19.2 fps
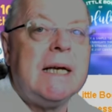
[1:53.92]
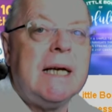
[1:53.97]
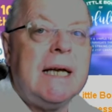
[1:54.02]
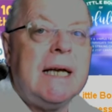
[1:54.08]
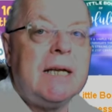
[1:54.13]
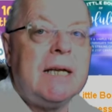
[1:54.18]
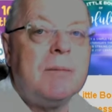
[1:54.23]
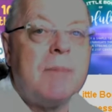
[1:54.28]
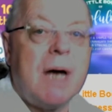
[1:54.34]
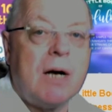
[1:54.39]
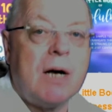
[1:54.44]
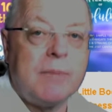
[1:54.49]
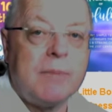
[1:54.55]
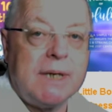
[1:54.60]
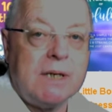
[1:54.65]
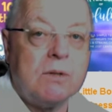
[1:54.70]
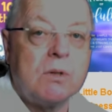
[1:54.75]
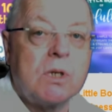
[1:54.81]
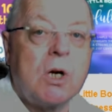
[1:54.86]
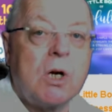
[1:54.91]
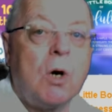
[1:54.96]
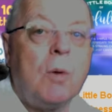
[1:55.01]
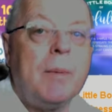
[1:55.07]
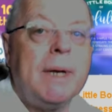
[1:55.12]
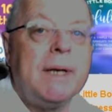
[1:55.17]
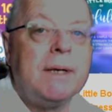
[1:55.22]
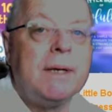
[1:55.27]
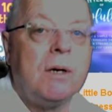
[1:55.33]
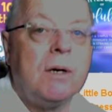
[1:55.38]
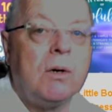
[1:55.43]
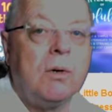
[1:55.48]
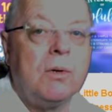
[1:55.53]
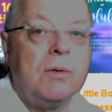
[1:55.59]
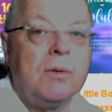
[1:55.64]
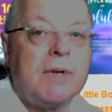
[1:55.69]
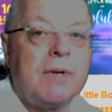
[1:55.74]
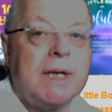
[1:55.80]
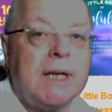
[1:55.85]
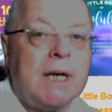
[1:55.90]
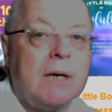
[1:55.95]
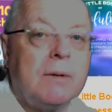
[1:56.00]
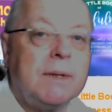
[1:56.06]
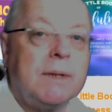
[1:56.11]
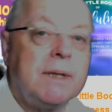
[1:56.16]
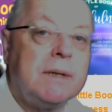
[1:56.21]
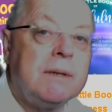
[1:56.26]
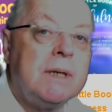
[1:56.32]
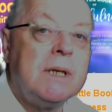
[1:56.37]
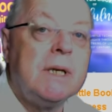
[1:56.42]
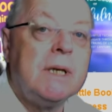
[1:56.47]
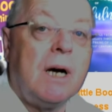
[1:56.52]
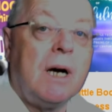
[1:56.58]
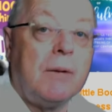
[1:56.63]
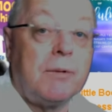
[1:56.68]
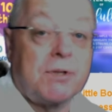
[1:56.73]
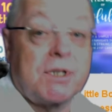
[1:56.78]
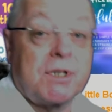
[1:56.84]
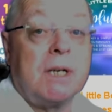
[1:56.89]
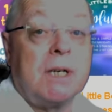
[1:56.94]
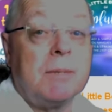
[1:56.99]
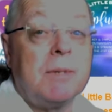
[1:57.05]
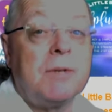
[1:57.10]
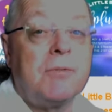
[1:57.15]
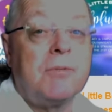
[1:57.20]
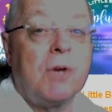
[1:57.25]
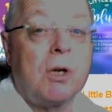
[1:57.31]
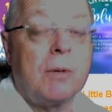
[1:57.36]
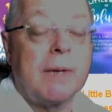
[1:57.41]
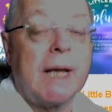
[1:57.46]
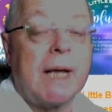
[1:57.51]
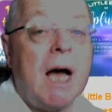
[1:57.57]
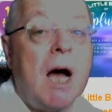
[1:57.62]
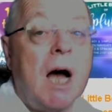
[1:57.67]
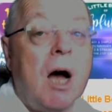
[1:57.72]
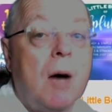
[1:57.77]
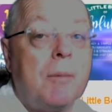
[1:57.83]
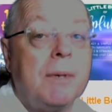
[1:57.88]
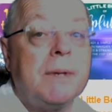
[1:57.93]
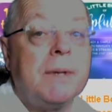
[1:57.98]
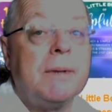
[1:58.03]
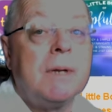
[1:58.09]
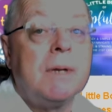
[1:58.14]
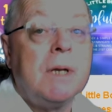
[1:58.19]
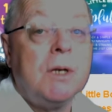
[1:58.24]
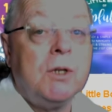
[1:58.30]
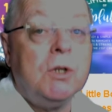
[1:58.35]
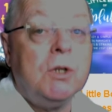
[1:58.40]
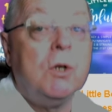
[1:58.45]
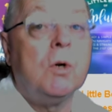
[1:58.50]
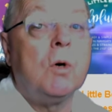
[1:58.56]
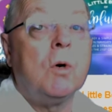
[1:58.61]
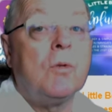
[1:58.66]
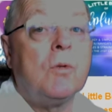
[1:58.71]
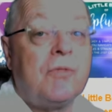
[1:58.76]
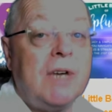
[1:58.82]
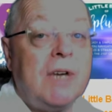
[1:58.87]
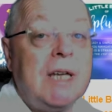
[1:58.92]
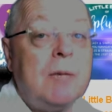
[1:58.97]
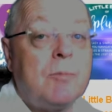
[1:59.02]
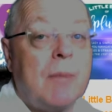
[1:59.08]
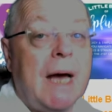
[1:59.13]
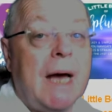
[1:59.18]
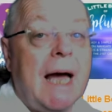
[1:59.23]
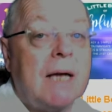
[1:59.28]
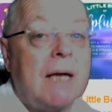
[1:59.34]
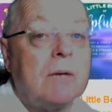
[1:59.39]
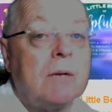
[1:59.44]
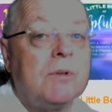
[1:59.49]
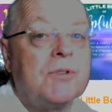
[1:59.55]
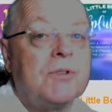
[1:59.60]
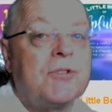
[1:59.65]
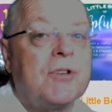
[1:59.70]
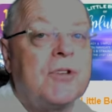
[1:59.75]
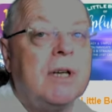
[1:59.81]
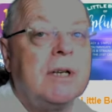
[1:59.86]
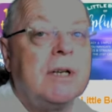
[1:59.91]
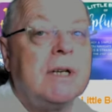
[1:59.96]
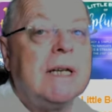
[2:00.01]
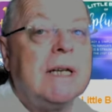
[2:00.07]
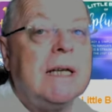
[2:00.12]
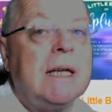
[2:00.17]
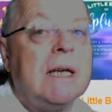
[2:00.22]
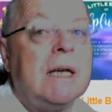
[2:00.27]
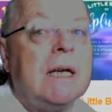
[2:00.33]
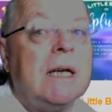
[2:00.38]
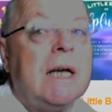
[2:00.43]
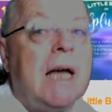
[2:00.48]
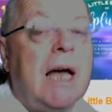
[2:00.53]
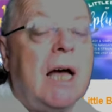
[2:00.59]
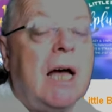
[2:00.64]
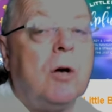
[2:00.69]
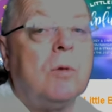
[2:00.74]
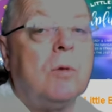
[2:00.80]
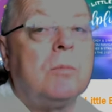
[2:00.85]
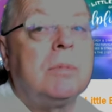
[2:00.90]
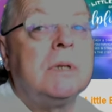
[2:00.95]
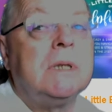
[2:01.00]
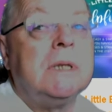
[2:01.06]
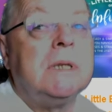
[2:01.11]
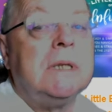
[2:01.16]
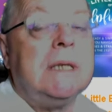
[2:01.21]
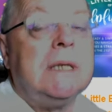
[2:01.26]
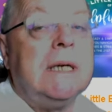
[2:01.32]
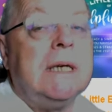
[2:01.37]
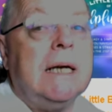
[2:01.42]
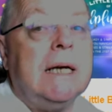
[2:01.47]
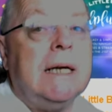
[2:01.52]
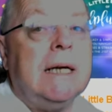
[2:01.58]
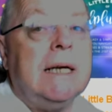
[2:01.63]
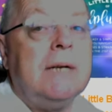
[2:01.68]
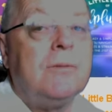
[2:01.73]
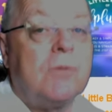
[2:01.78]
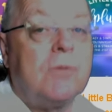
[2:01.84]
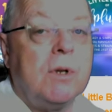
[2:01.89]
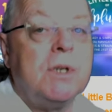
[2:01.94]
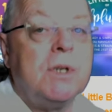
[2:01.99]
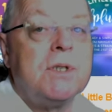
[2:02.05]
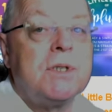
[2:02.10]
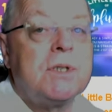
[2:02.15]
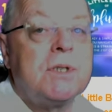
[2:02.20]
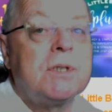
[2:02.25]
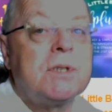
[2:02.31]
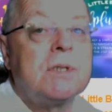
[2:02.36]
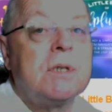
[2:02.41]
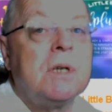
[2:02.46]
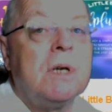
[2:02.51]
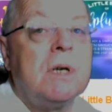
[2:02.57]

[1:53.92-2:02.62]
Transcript: email me or comment on the video, and I will certainly be following it up, and your feedback will certainly help influence